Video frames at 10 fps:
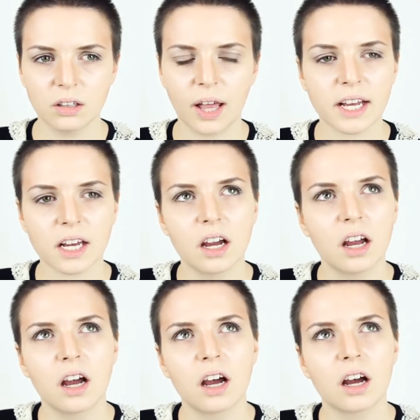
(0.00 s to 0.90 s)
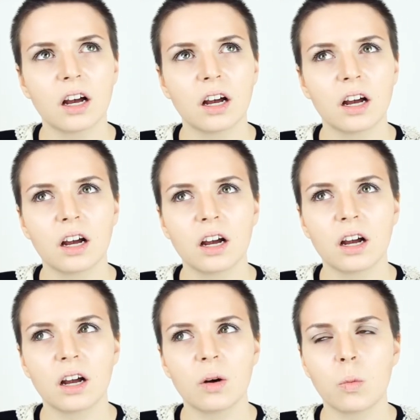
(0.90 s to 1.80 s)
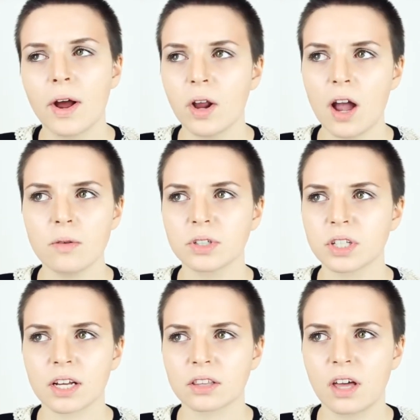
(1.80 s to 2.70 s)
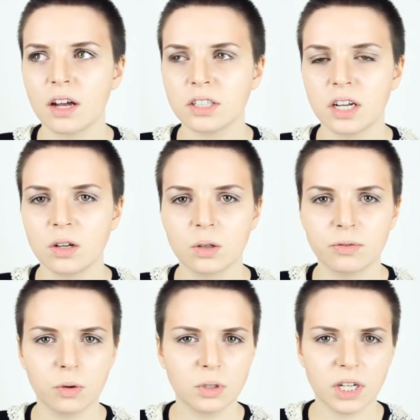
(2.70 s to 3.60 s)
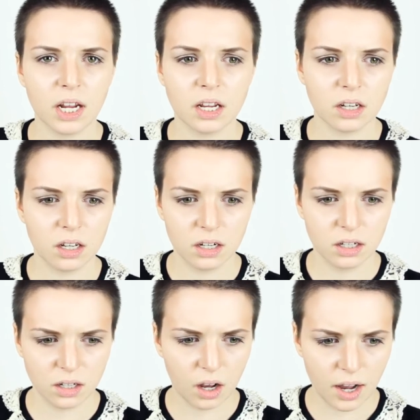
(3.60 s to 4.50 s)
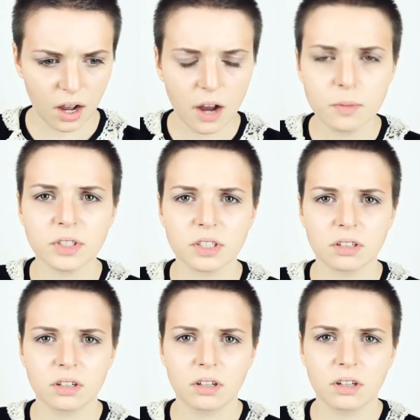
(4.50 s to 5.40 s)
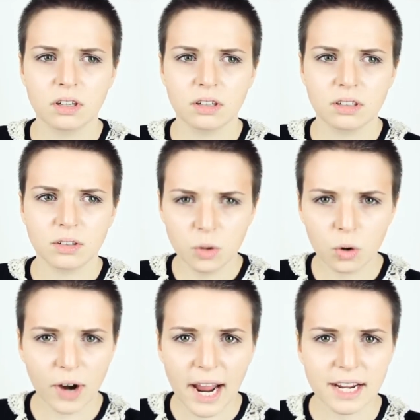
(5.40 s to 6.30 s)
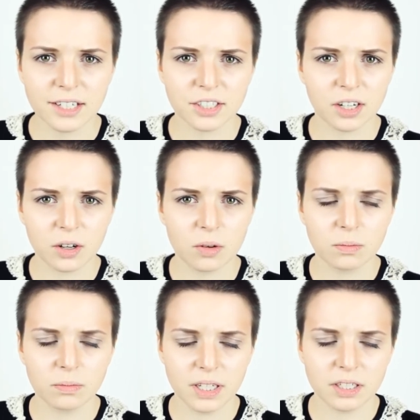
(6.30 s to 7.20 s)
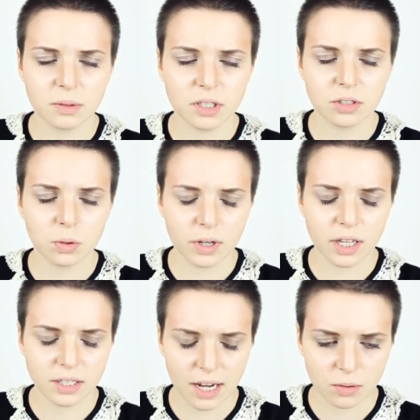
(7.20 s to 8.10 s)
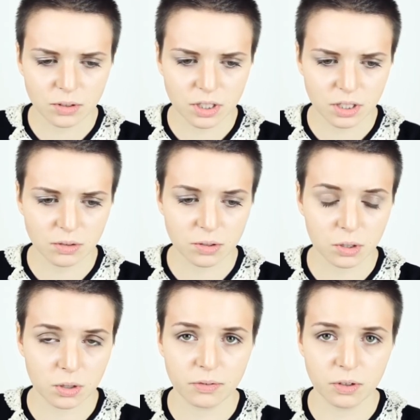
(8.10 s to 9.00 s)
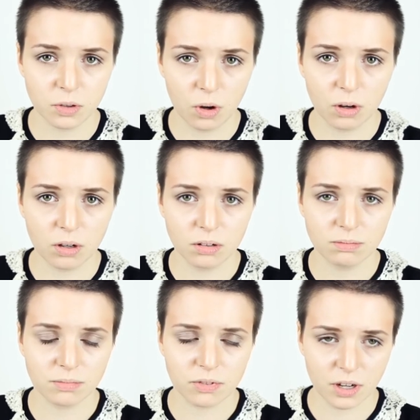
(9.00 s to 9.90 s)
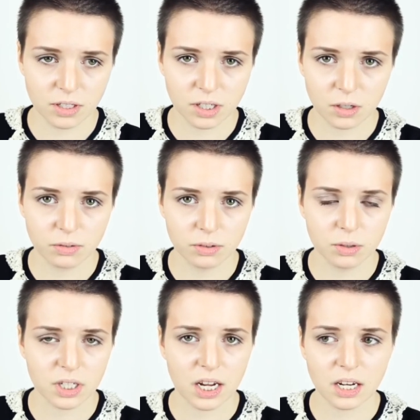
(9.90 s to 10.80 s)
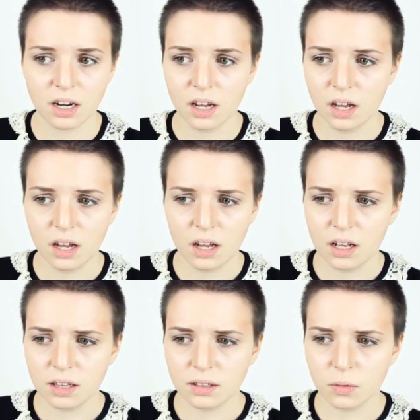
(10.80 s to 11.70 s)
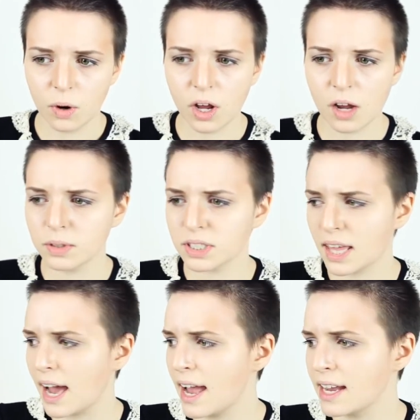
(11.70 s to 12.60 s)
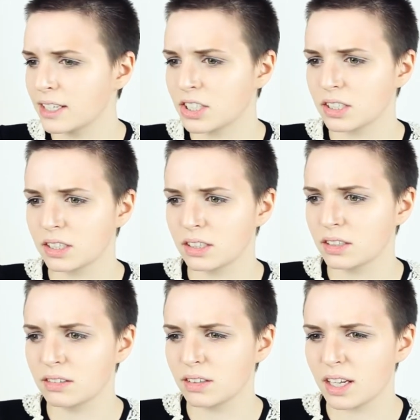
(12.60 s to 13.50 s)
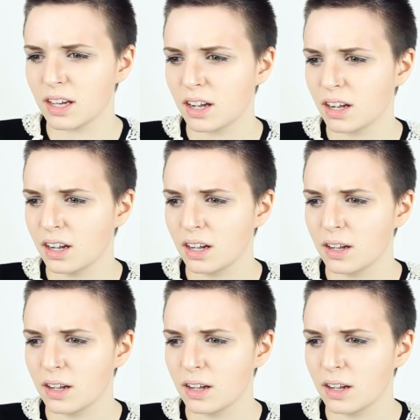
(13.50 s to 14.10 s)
Like, when I was like 13 or 14 and I, I was your age, and I don't mean to be talking down to you, sorry if you're not 13 or 14, when I was that age, like,